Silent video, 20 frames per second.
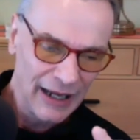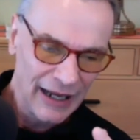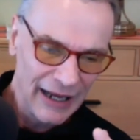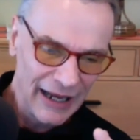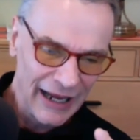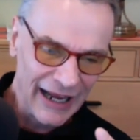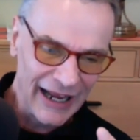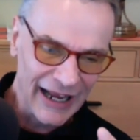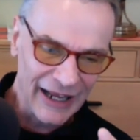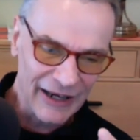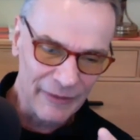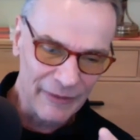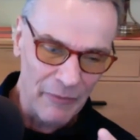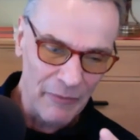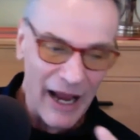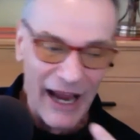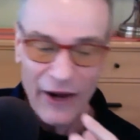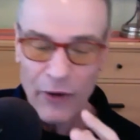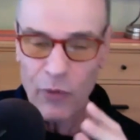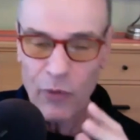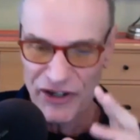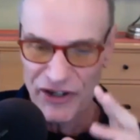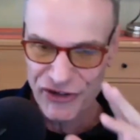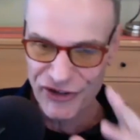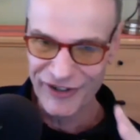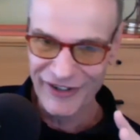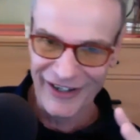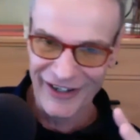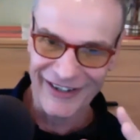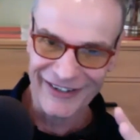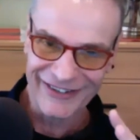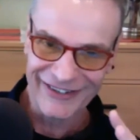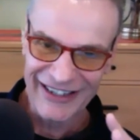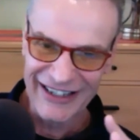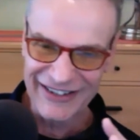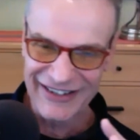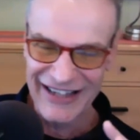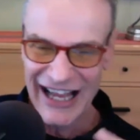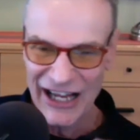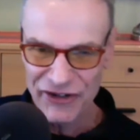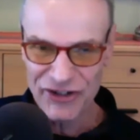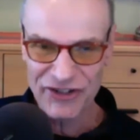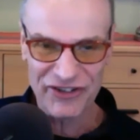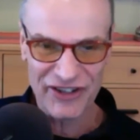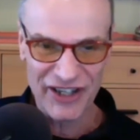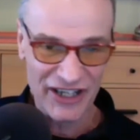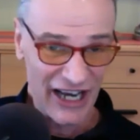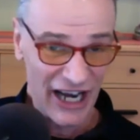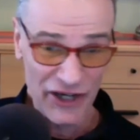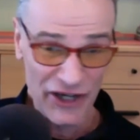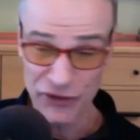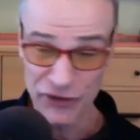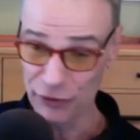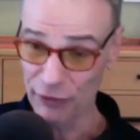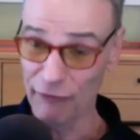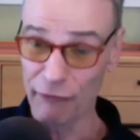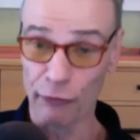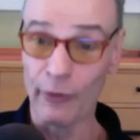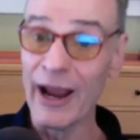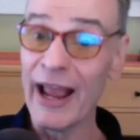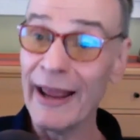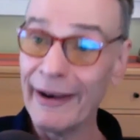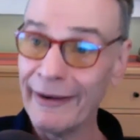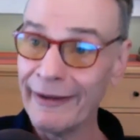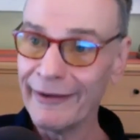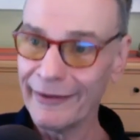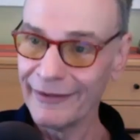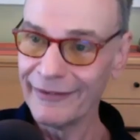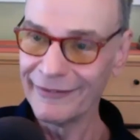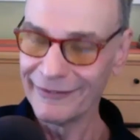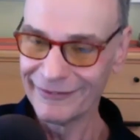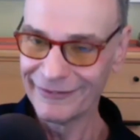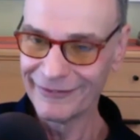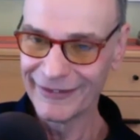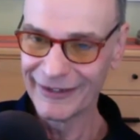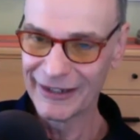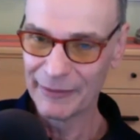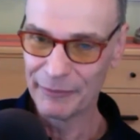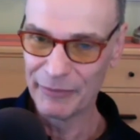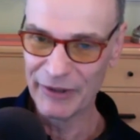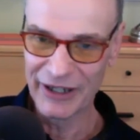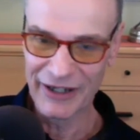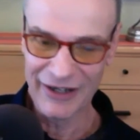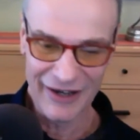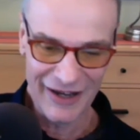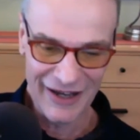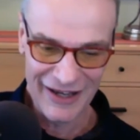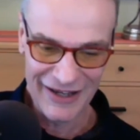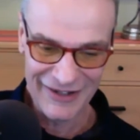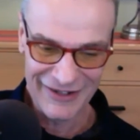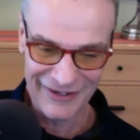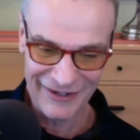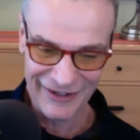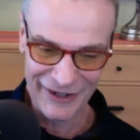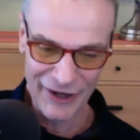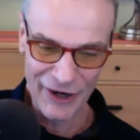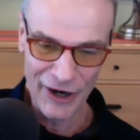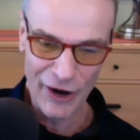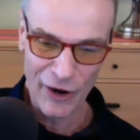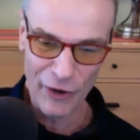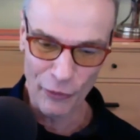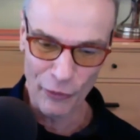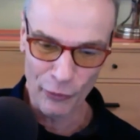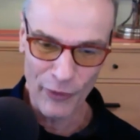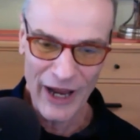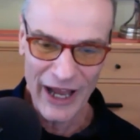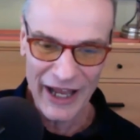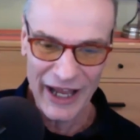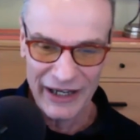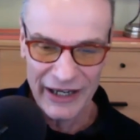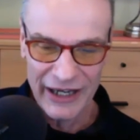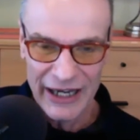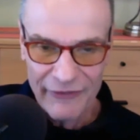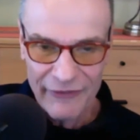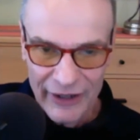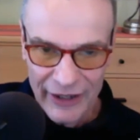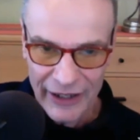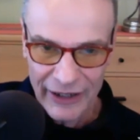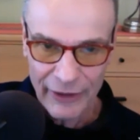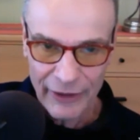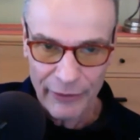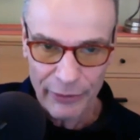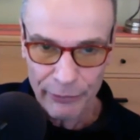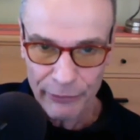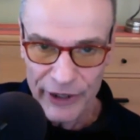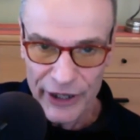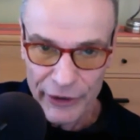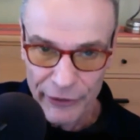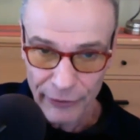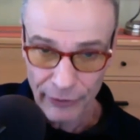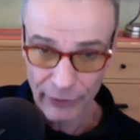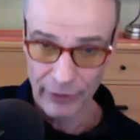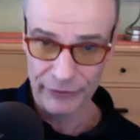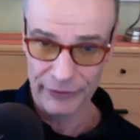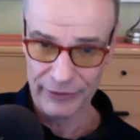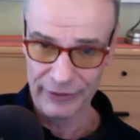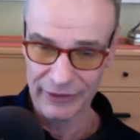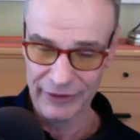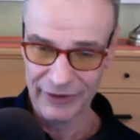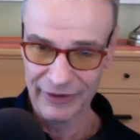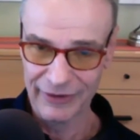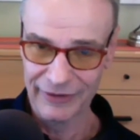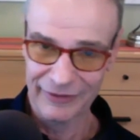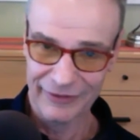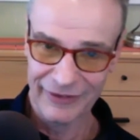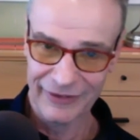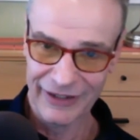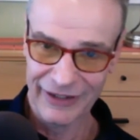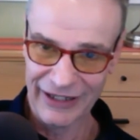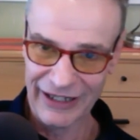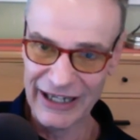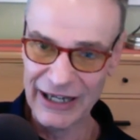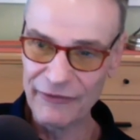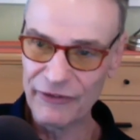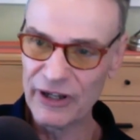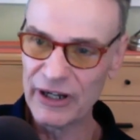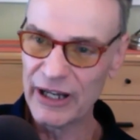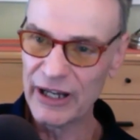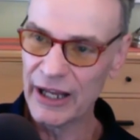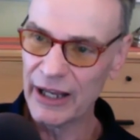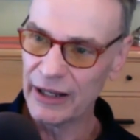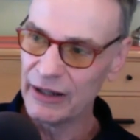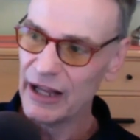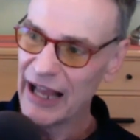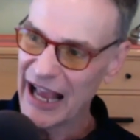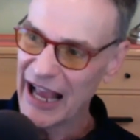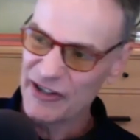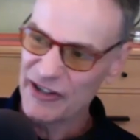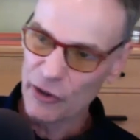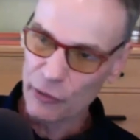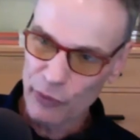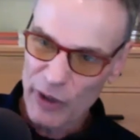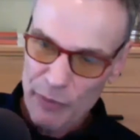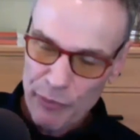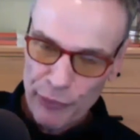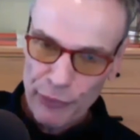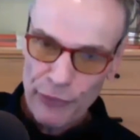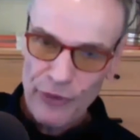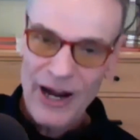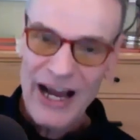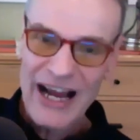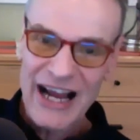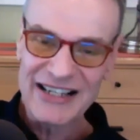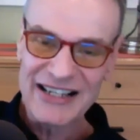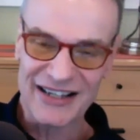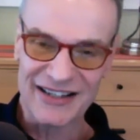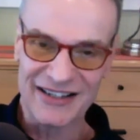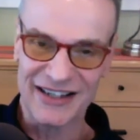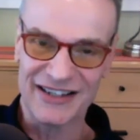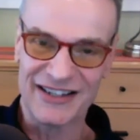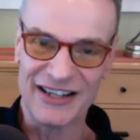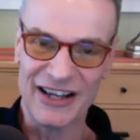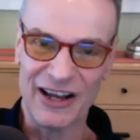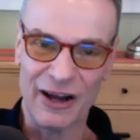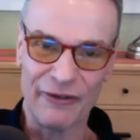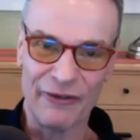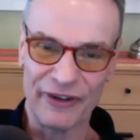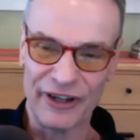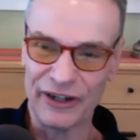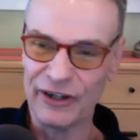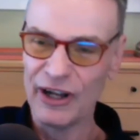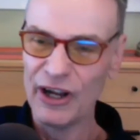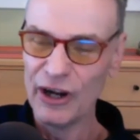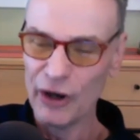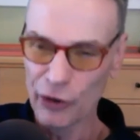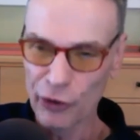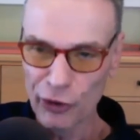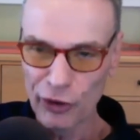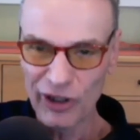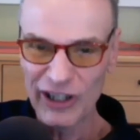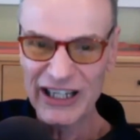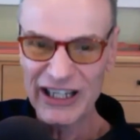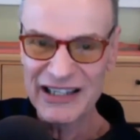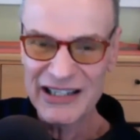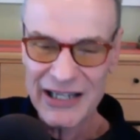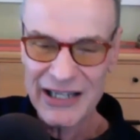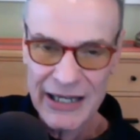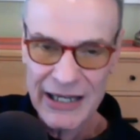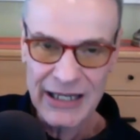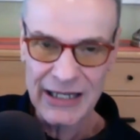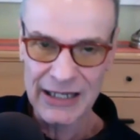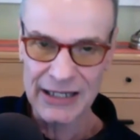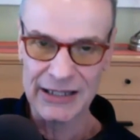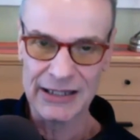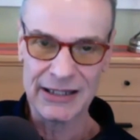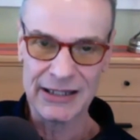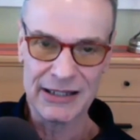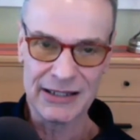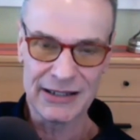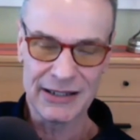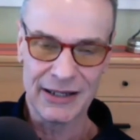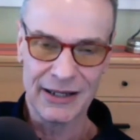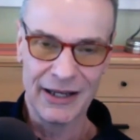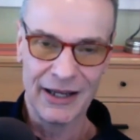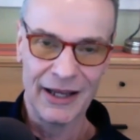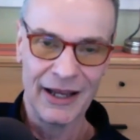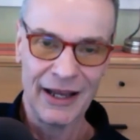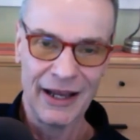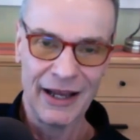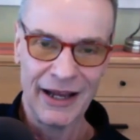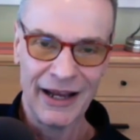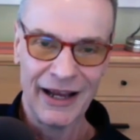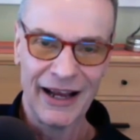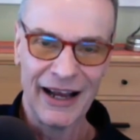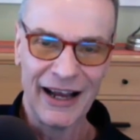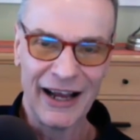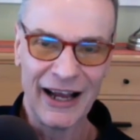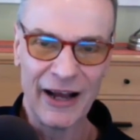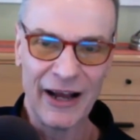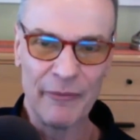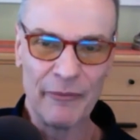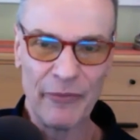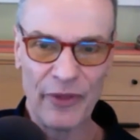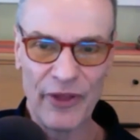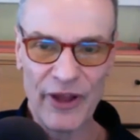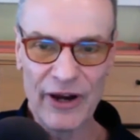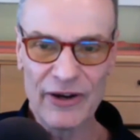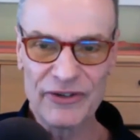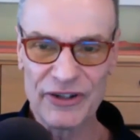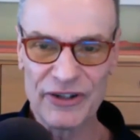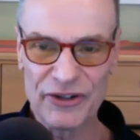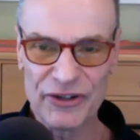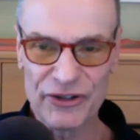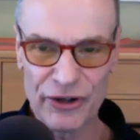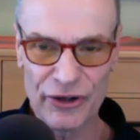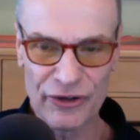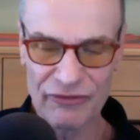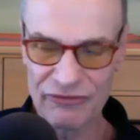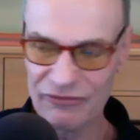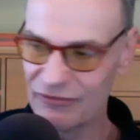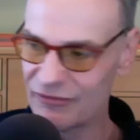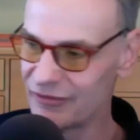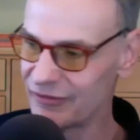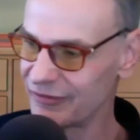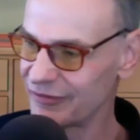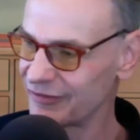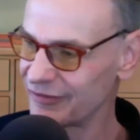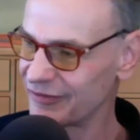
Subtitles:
And my question is that just the nature of red? Because, red, even in a 3-year-old, even as it reprises itself in early teens, there's a certain